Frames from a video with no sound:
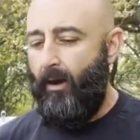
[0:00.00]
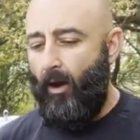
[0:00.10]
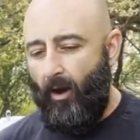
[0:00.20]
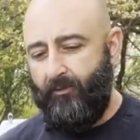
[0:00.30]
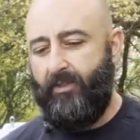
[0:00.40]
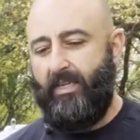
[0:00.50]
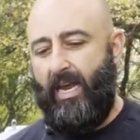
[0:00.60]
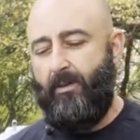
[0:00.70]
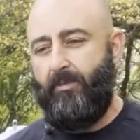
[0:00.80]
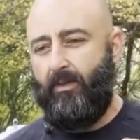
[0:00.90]

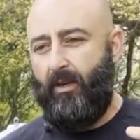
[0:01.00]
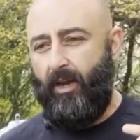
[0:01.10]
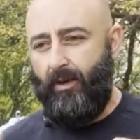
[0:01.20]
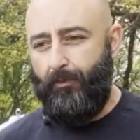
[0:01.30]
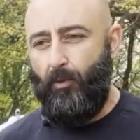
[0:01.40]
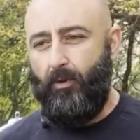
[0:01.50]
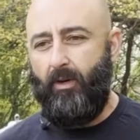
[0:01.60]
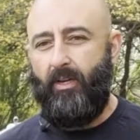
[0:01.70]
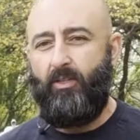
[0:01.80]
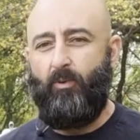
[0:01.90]
Oftentimes at a
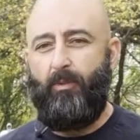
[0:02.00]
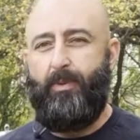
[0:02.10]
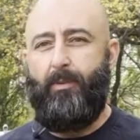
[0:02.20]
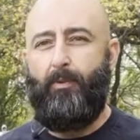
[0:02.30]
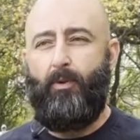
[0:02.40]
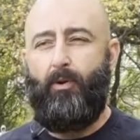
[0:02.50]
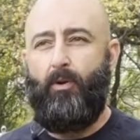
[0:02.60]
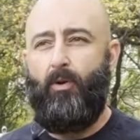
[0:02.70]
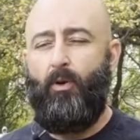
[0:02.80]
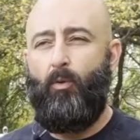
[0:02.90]
port is where
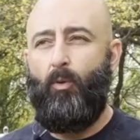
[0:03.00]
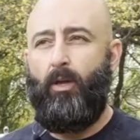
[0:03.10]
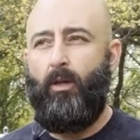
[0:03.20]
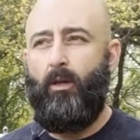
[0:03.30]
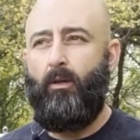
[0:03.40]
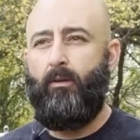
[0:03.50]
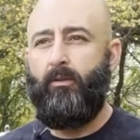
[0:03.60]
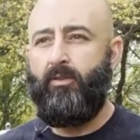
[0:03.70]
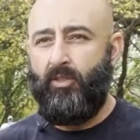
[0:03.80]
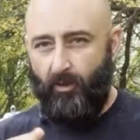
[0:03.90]
people will
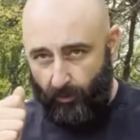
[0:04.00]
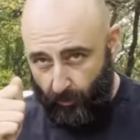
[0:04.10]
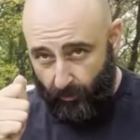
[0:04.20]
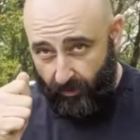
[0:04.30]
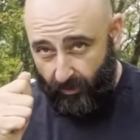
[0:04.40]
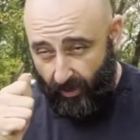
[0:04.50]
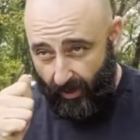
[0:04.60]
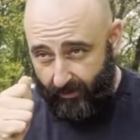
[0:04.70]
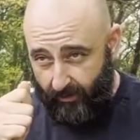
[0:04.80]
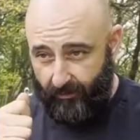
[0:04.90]
start losing
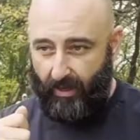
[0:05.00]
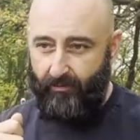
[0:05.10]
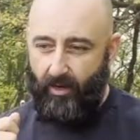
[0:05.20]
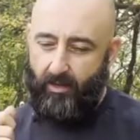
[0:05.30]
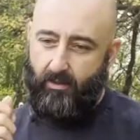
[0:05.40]
dots if they have dots,